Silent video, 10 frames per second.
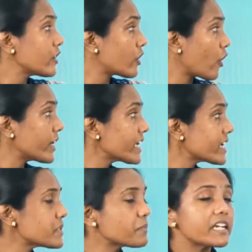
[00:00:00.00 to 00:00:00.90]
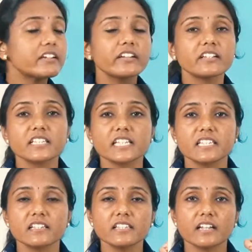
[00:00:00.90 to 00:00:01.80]
Chronic respiratory
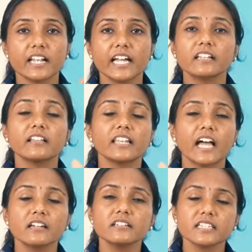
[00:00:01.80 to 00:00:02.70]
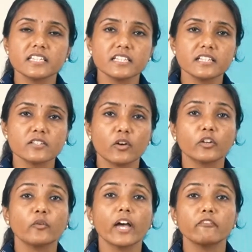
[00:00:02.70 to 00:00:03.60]
diseases are like the lung diseases, or
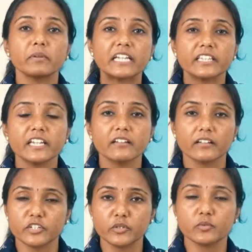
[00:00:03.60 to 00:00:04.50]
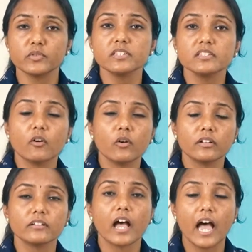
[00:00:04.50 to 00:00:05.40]
you have breathing issues
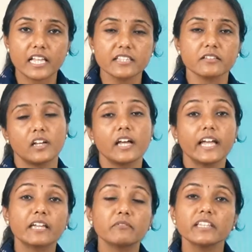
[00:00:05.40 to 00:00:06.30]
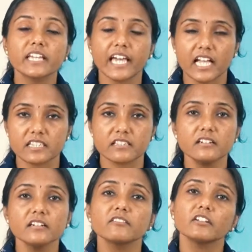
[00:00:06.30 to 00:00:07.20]
called asthma. Even the
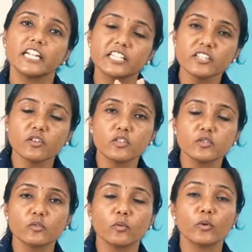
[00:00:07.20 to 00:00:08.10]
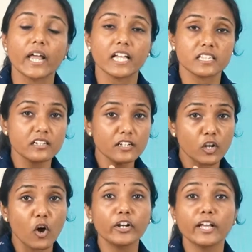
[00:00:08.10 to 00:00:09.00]
cancer, it is also known as a
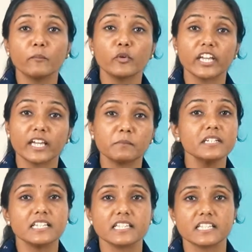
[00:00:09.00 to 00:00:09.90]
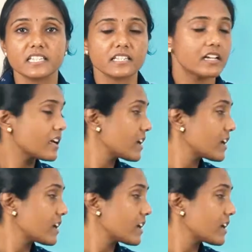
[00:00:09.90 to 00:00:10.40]
non-communicable disease.